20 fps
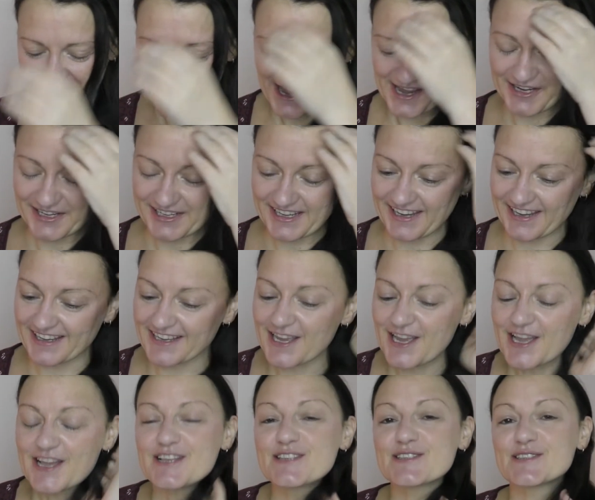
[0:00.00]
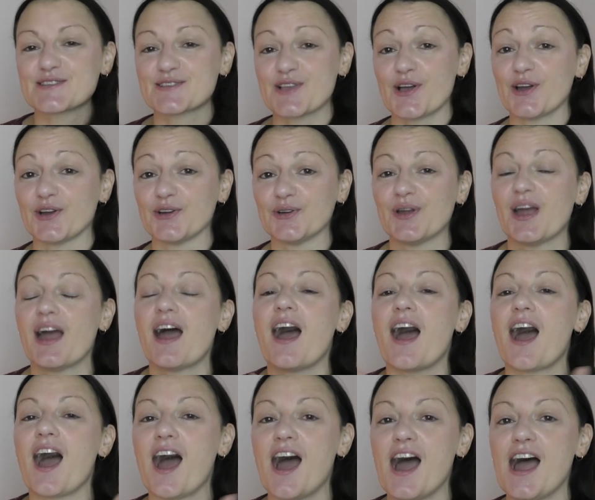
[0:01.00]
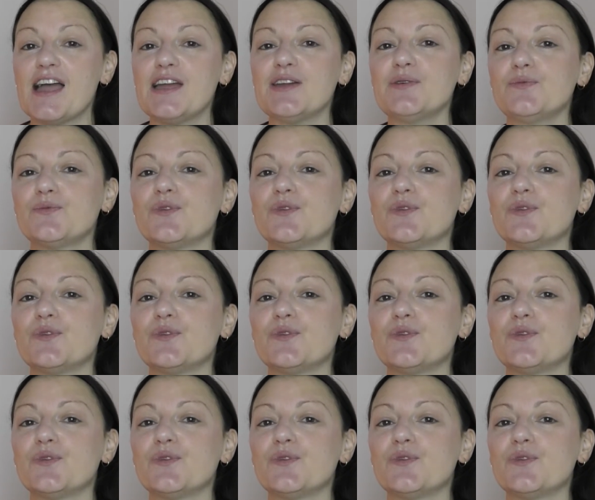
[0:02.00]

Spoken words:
Okay, so I